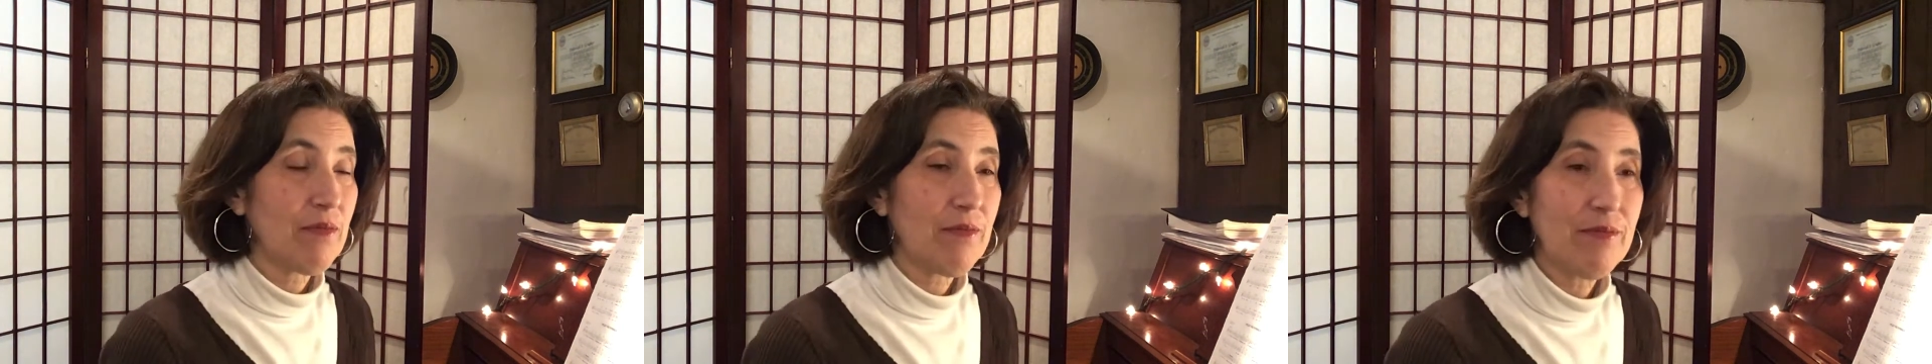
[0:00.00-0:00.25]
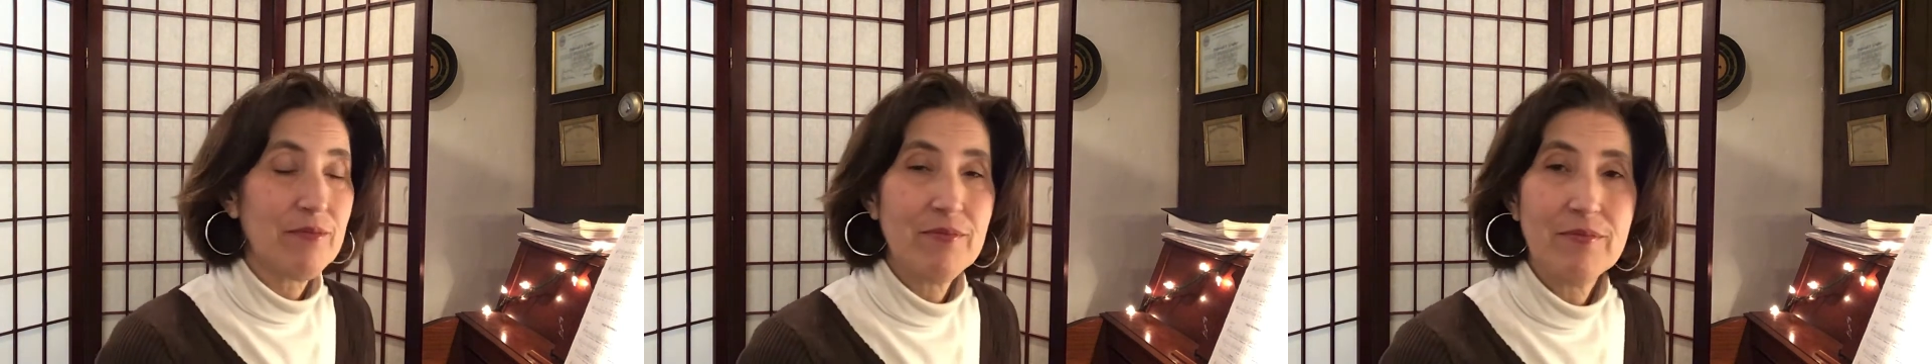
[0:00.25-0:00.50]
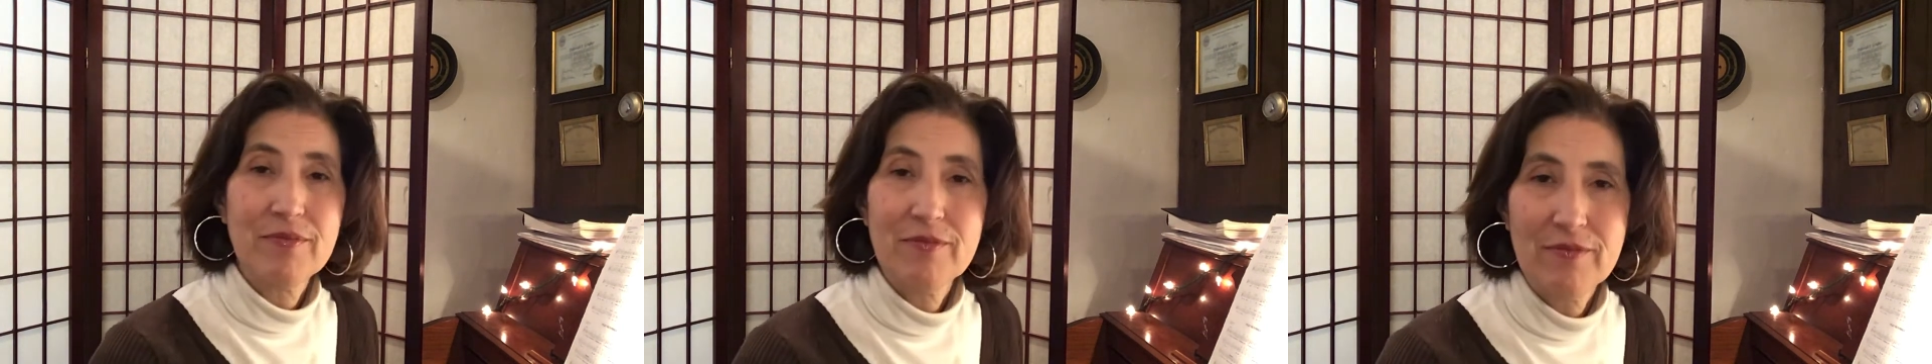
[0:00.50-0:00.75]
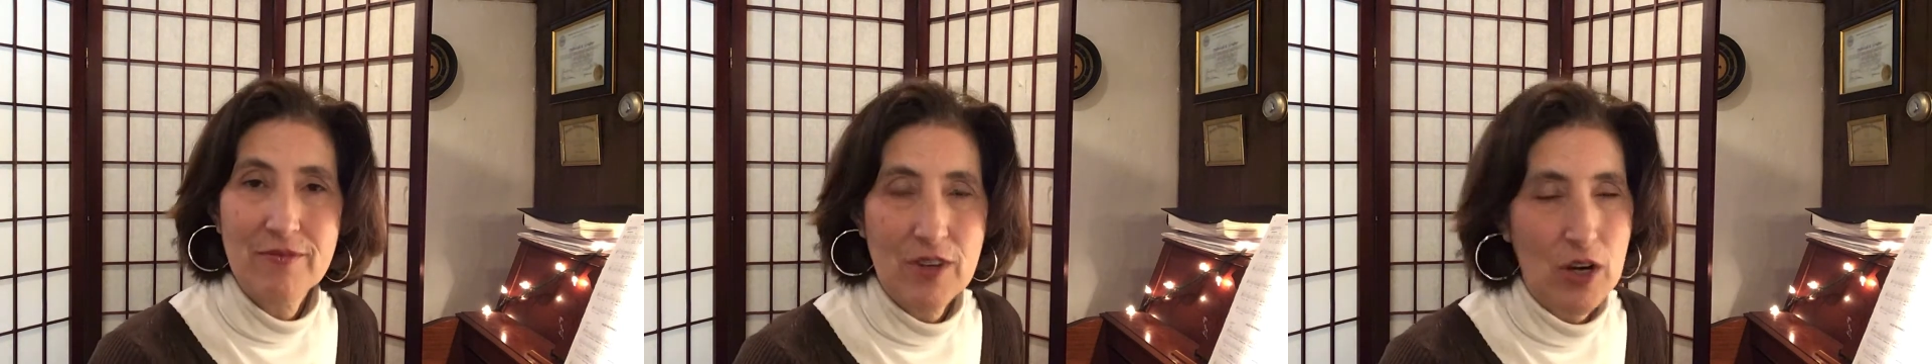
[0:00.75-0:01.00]

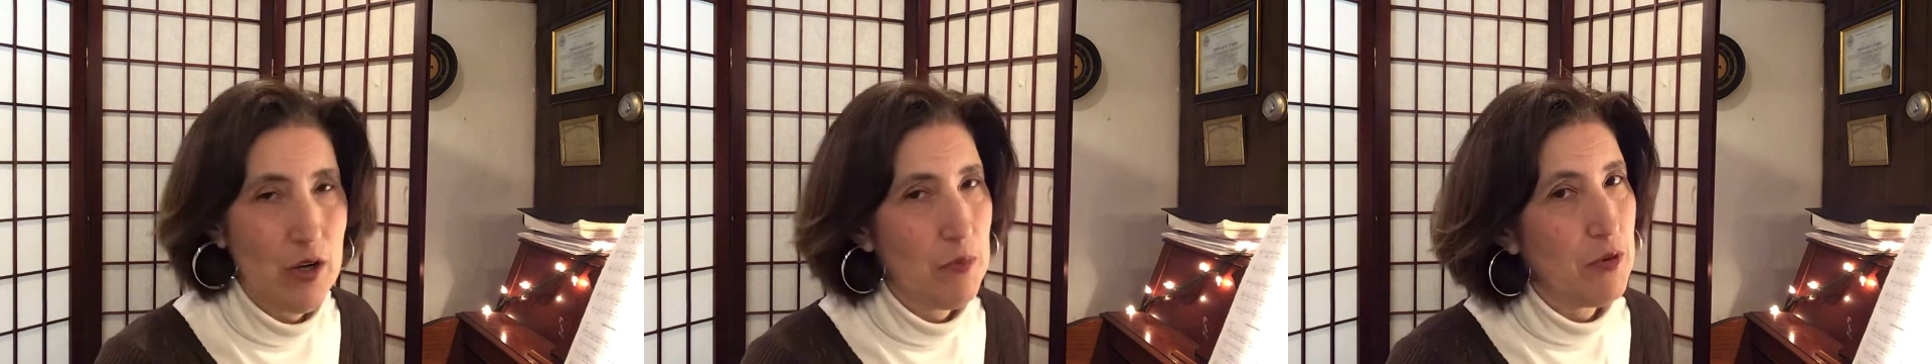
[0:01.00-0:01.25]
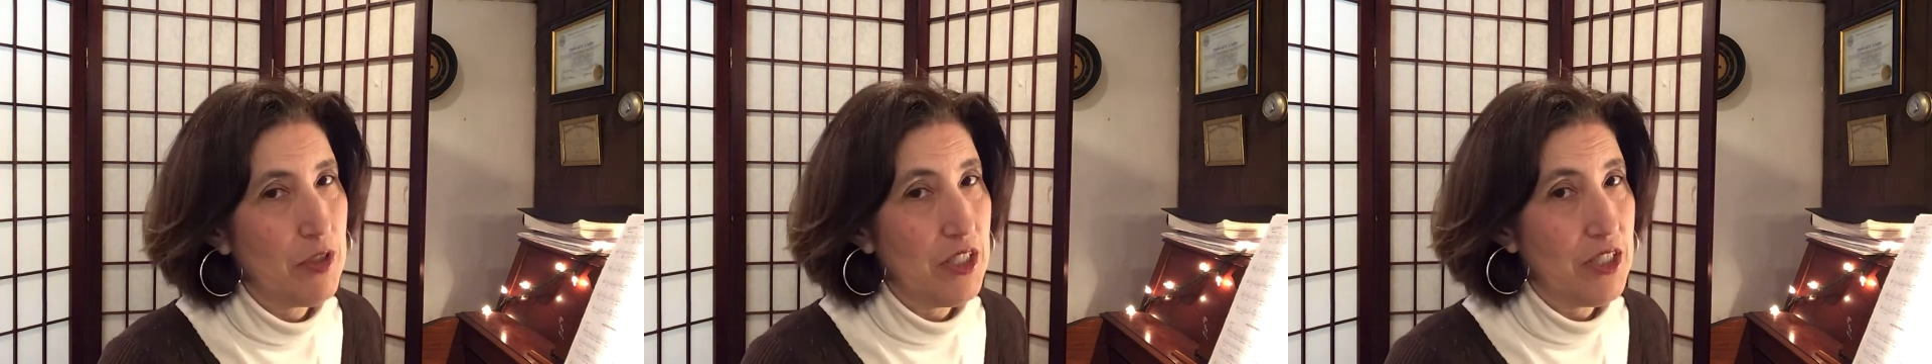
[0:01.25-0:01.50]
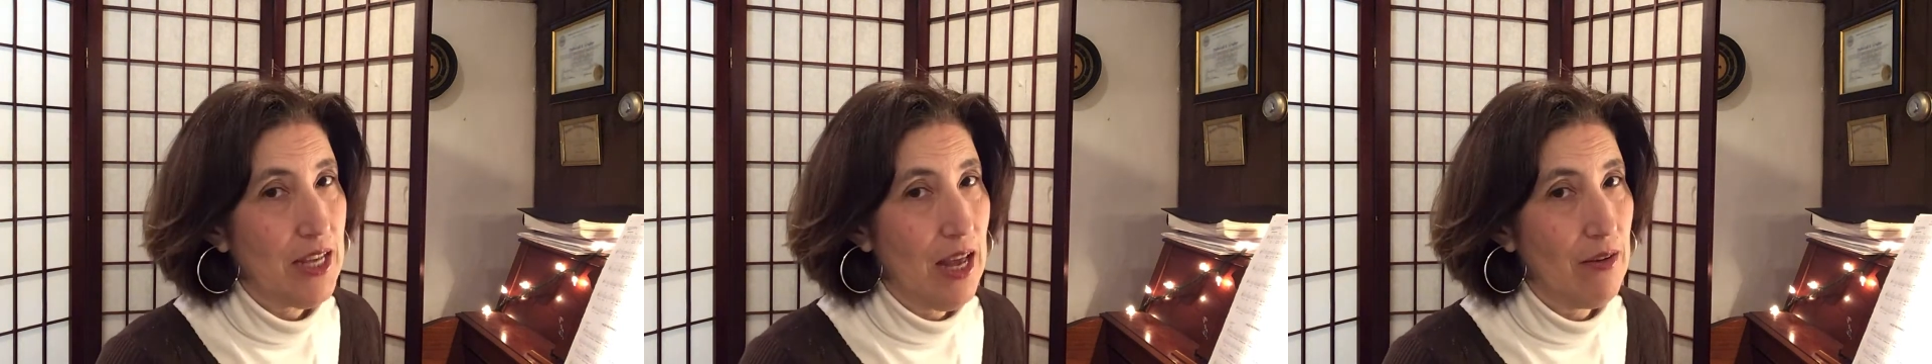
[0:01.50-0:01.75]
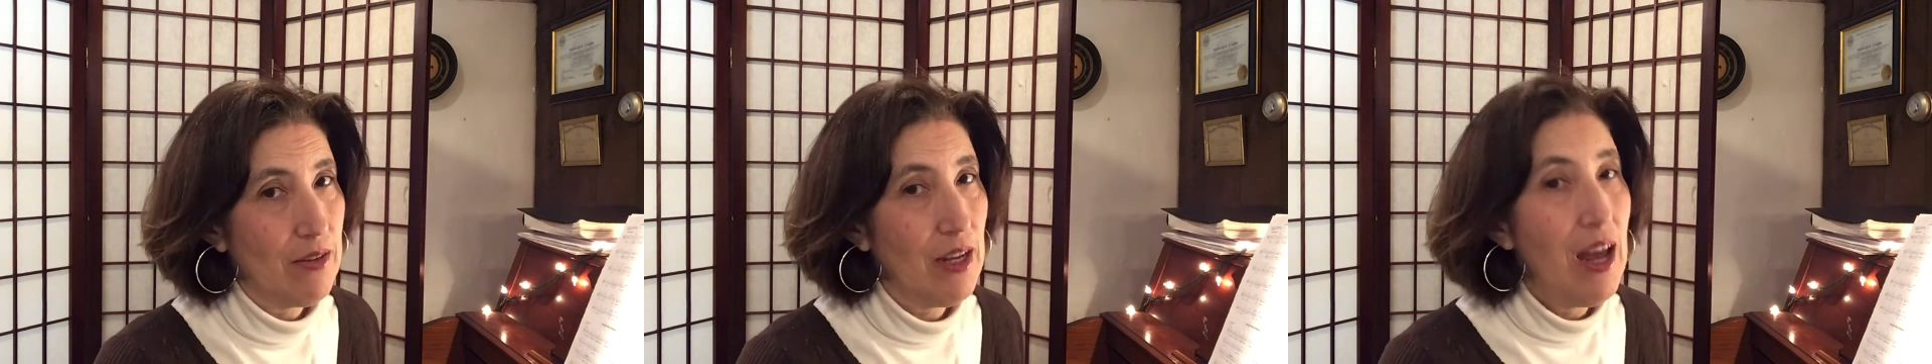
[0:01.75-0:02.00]
Very pretty
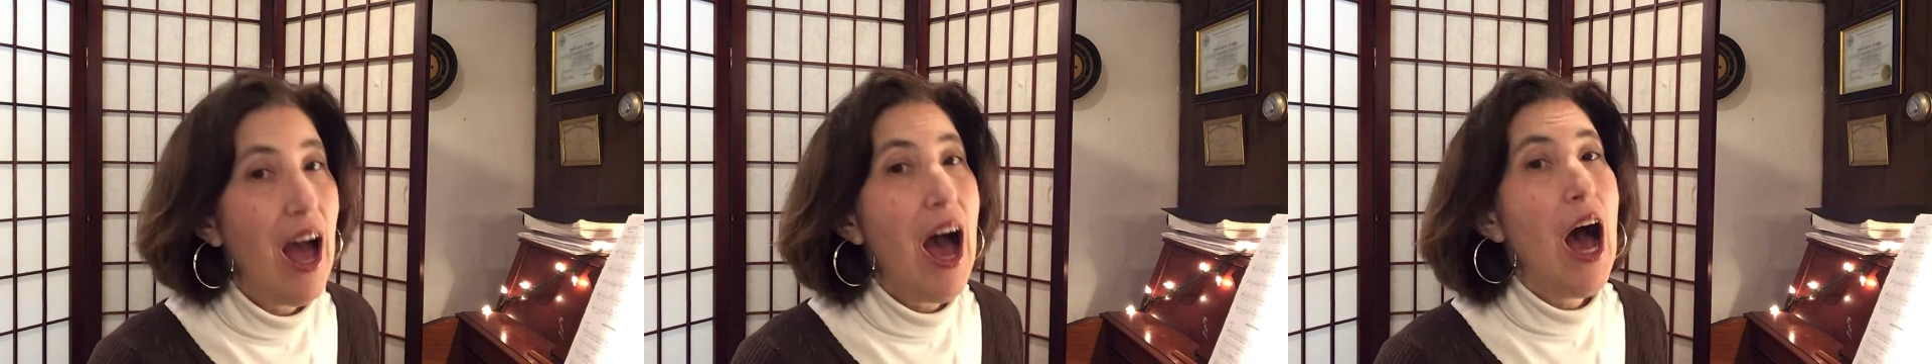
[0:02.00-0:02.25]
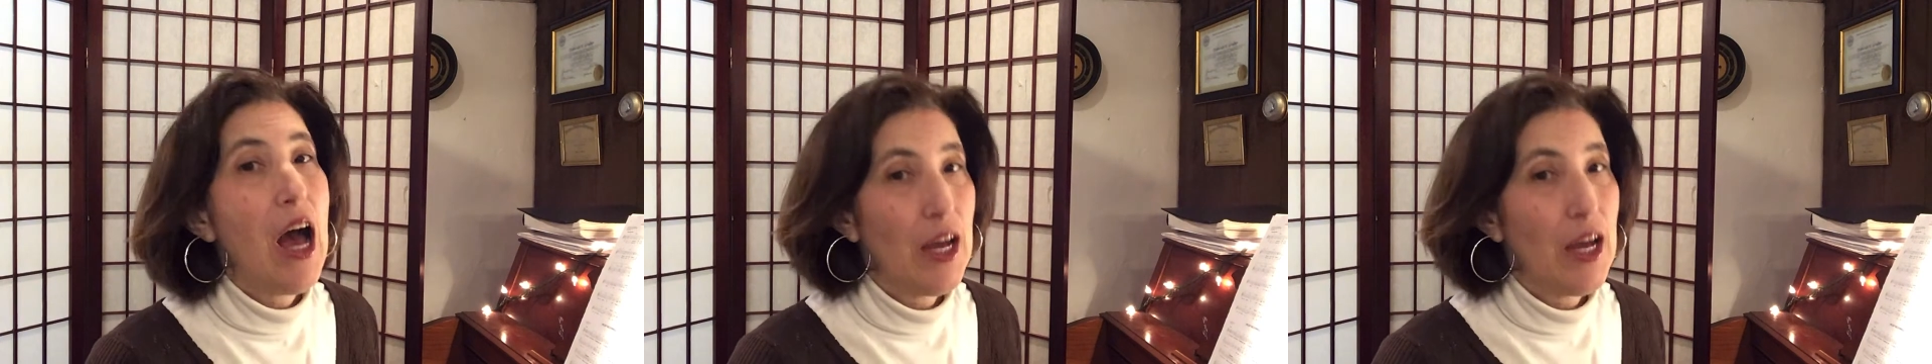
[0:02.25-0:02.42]
sound.